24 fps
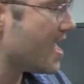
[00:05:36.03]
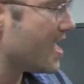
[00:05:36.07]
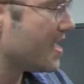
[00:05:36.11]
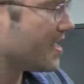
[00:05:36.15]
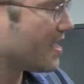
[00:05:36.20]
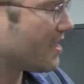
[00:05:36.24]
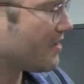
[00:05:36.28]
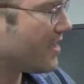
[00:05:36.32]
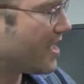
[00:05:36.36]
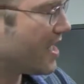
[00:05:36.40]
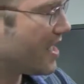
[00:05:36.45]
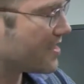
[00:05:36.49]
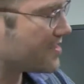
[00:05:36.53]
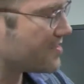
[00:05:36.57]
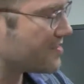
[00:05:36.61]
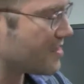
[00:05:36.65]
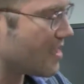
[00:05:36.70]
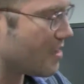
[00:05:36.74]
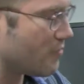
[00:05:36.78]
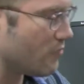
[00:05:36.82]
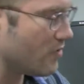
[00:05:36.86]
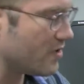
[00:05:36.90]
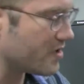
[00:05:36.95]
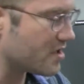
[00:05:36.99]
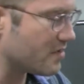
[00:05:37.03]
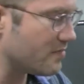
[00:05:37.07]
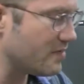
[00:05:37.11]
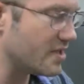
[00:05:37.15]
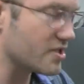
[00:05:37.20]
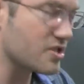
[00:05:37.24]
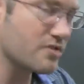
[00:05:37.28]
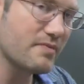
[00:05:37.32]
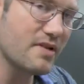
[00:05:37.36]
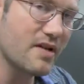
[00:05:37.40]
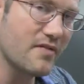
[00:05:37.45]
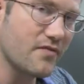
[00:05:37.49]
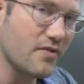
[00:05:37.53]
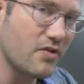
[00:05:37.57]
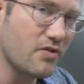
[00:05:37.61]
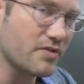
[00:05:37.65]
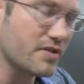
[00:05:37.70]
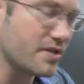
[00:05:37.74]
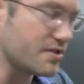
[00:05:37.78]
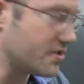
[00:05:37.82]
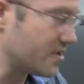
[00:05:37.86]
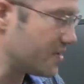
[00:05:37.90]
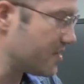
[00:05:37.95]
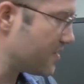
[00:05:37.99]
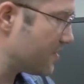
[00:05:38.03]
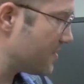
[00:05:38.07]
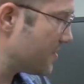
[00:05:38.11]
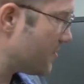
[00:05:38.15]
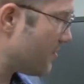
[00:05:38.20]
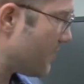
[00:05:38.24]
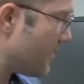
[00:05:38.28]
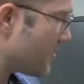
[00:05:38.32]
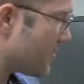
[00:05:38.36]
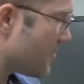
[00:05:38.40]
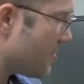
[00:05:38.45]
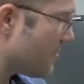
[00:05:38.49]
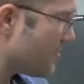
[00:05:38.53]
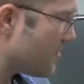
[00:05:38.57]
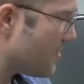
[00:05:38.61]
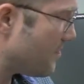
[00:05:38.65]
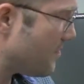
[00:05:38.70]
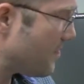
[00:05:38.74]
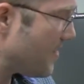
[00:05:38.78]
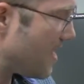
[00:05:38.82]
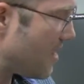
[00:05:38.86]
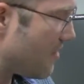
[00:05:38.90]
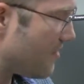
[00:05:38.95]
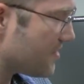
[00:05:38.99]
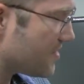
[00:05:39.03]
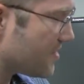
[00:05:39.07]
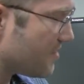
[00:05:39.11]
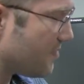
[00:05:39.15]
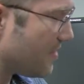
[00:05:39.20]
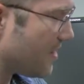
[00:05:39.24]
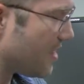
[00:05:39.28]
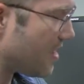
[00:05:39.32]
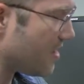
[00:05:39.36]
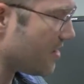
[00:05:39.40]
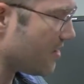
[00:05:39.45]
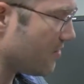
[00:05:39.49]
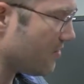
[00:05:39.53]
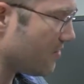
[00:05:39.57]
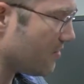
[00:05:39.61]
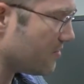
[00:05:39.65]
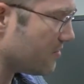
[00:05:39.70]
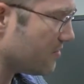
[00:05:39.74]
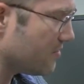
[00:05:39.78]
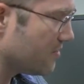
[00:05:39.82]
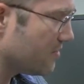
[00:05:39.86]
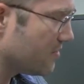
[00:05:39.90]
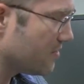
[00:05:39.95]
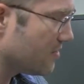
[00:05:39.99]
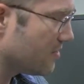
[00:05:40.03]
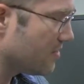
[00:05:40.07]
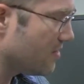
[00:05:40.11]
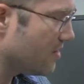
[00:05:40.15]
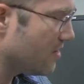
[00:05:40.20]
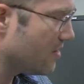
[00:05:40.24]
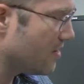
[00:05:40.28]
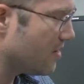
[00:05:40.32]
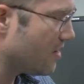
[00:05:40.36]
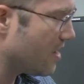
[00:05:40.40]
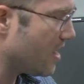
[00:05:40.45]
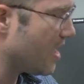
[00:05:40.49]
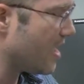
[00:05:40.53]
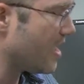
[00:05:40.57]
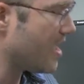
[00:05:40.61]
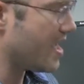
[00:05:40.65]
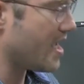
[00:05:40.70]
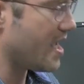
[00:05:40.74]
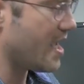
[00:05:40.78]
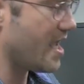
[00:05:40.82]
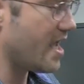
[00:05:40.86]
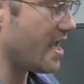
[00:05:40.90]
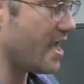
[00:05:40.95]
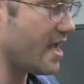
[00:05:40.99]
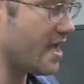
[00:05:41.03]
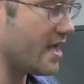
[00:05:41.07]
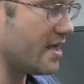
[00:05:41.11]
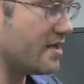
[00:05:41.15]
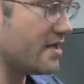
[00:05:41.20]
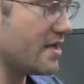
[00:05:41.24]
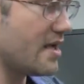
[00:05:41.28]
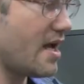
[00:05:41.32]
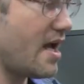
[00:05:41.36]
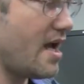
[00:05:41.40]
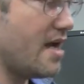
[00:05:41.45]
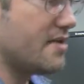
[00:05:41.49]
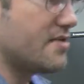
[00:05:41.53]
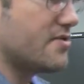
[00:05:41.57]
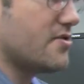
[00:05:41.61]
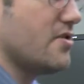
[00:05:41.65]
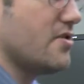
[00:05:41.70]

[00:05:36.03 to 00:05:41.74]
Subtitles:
Now next, I want to measure my voltages. So I turn the power supply on, and I